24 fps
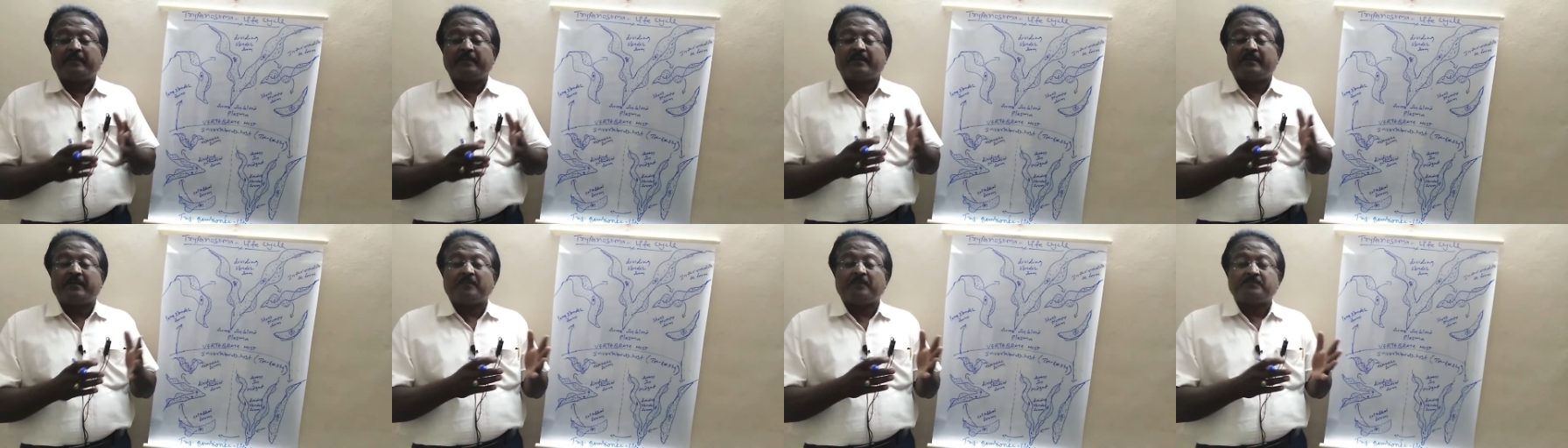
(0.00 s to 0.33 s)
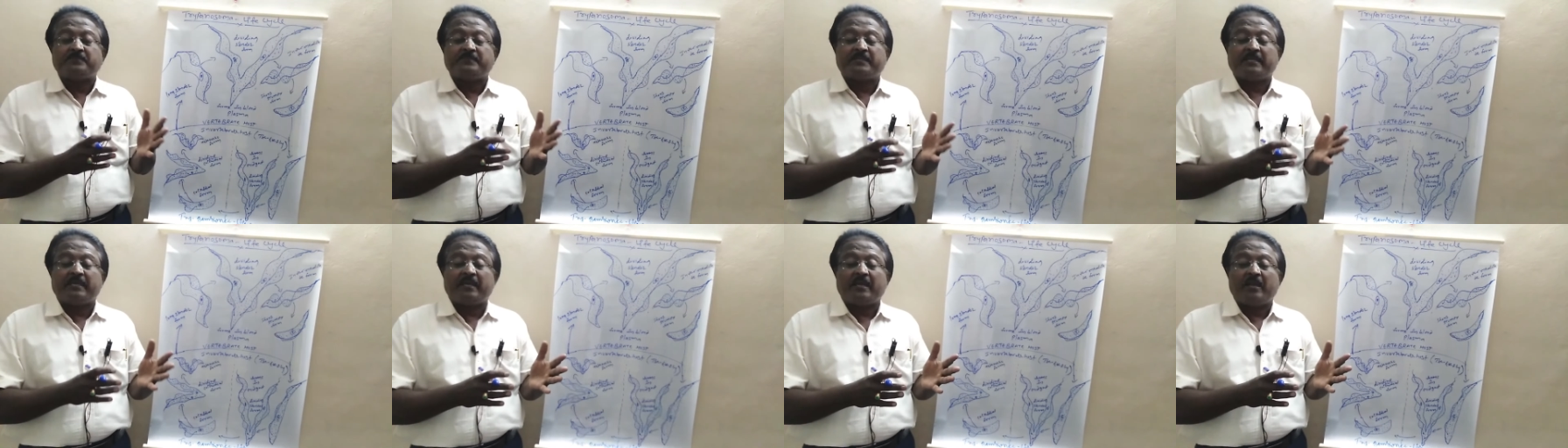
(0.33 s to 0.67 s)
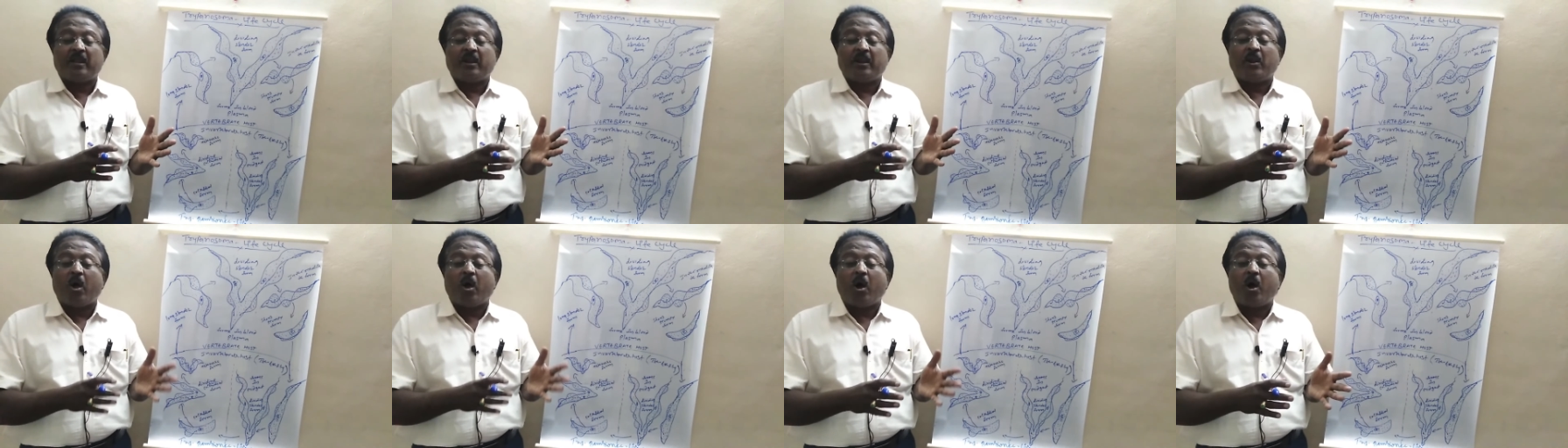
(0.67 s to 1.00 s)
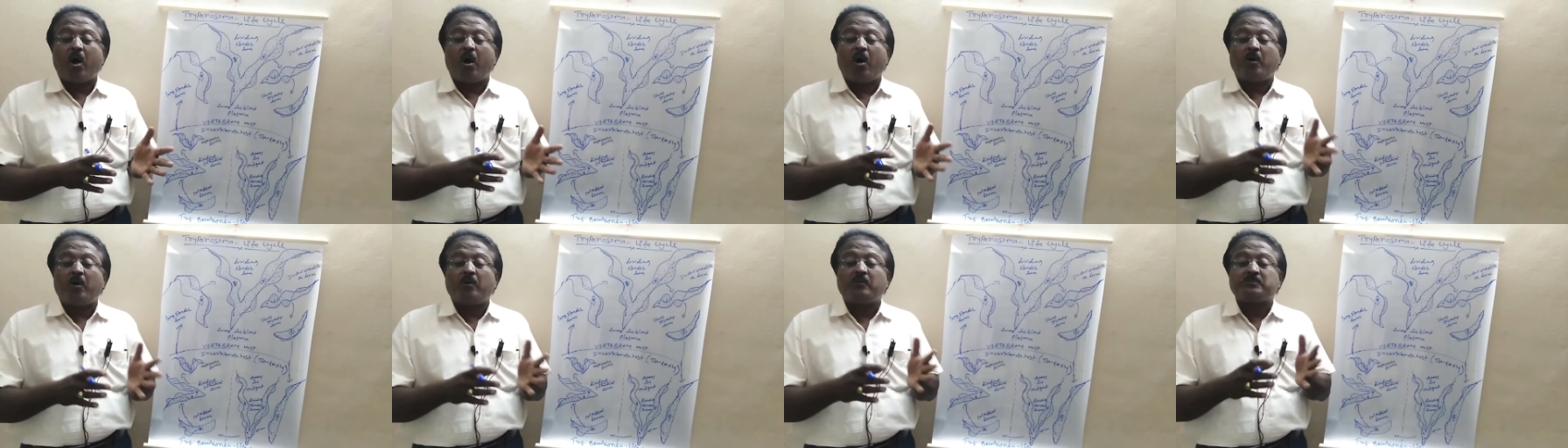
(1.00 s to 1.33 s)
becomes a
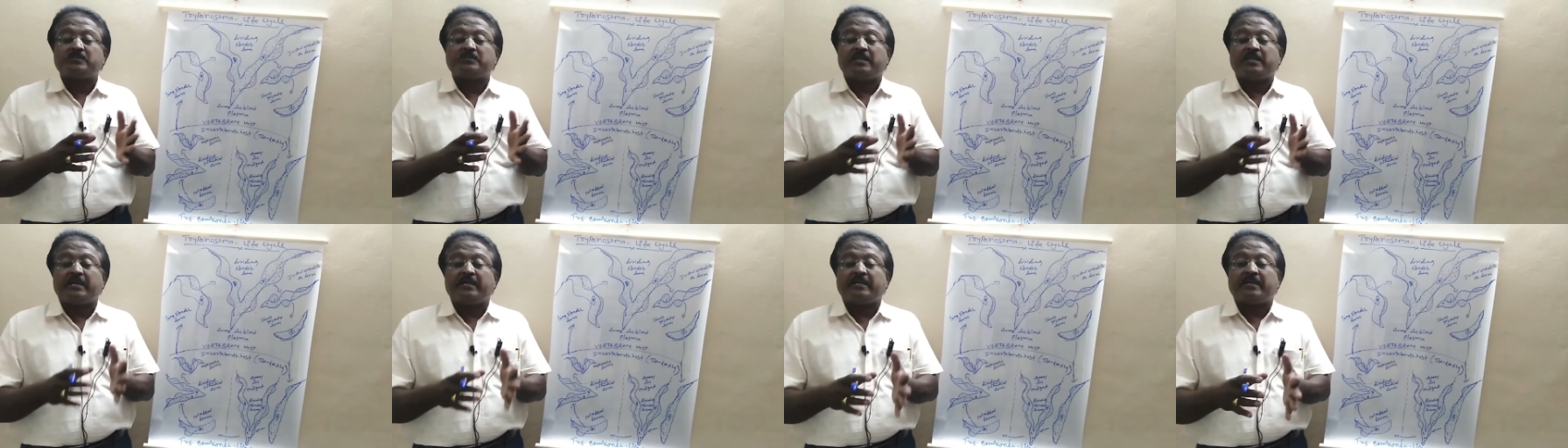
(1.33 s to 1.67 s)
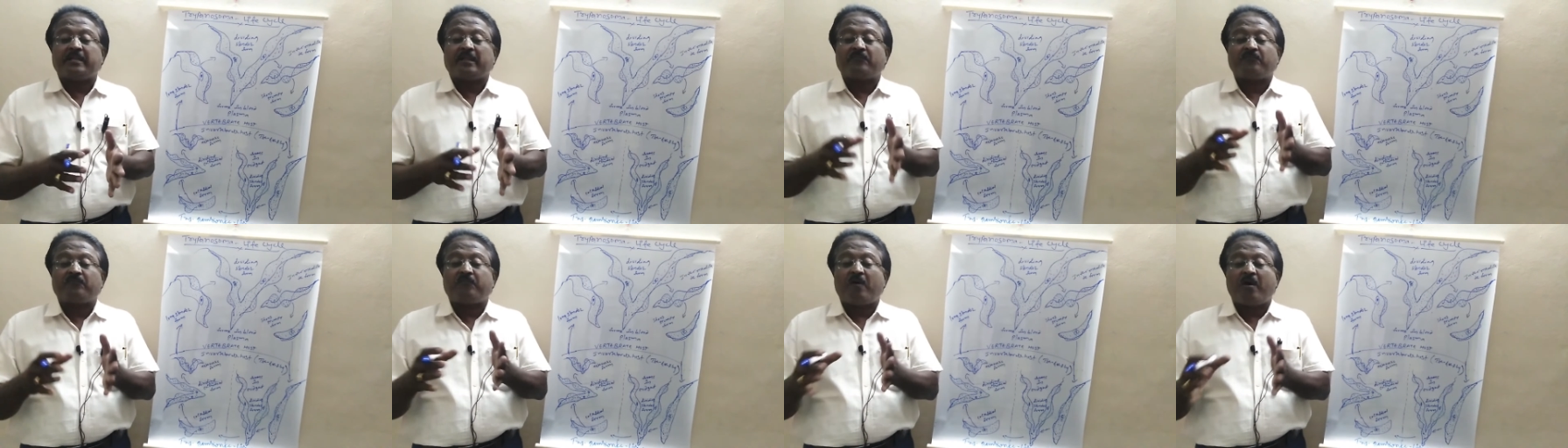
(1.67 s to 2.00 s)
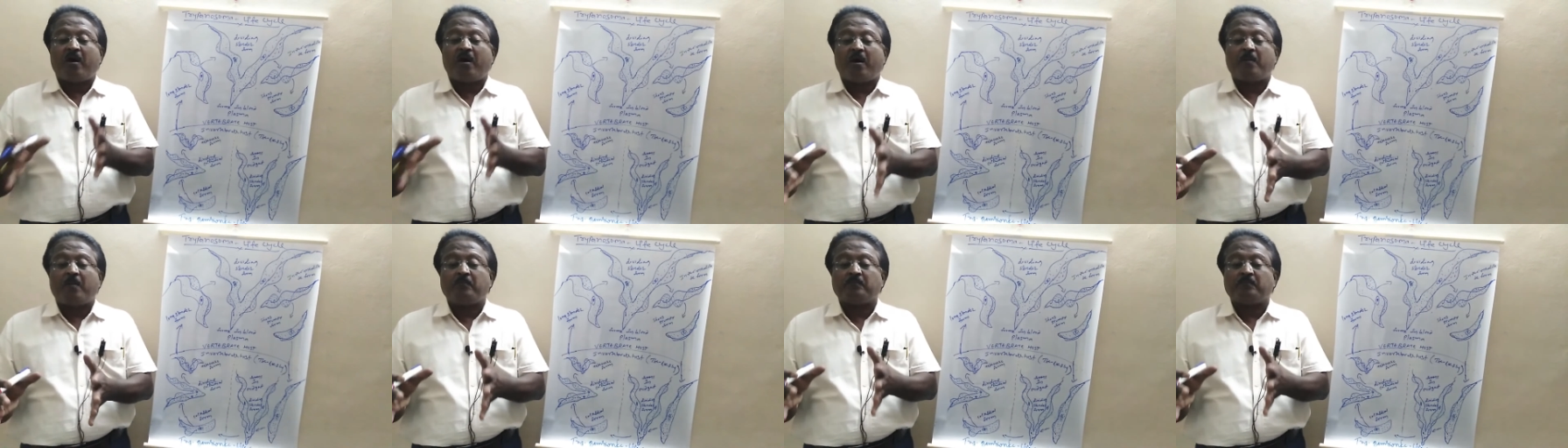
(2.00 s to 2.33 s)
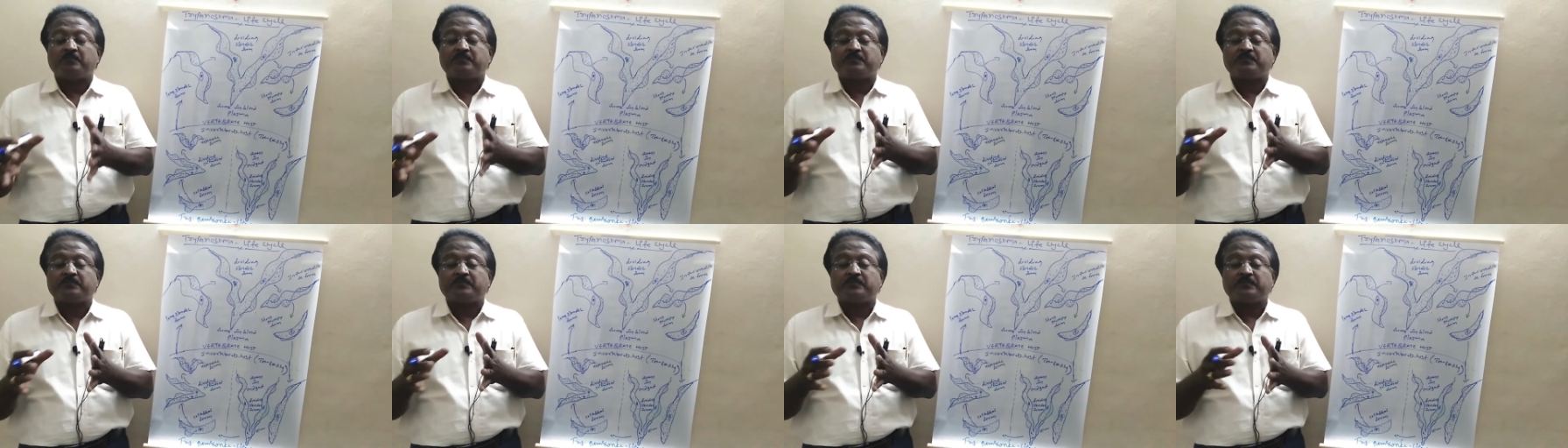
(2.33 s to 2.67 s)
long slender
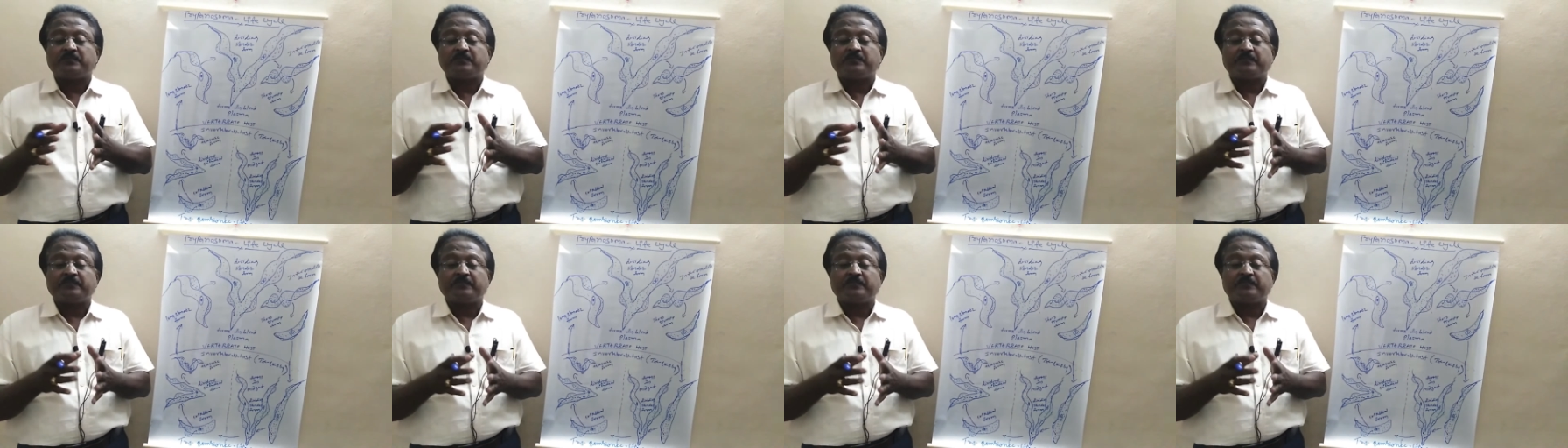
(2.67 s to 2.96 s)
forms.